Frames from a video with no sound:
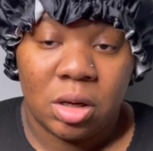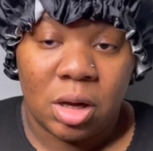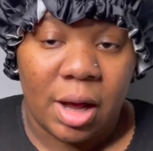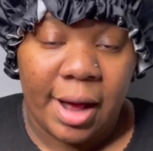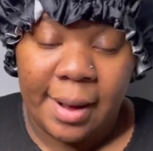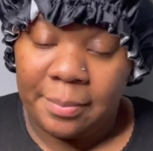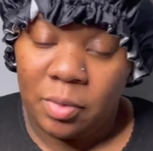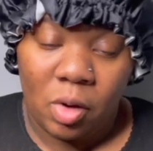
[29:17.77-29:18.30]

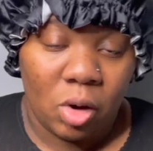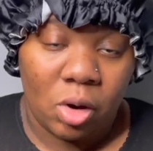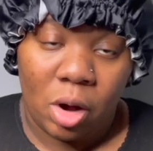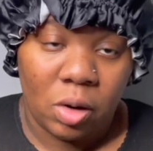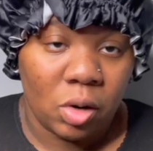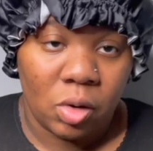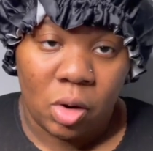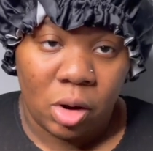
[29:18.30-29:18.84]
I'm not
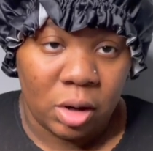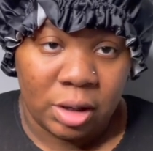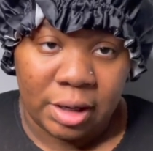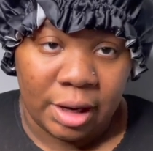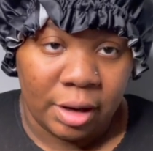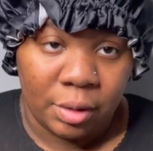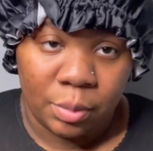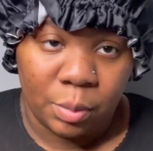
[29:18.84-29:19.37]
going on
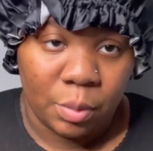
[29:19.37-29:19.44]
holiday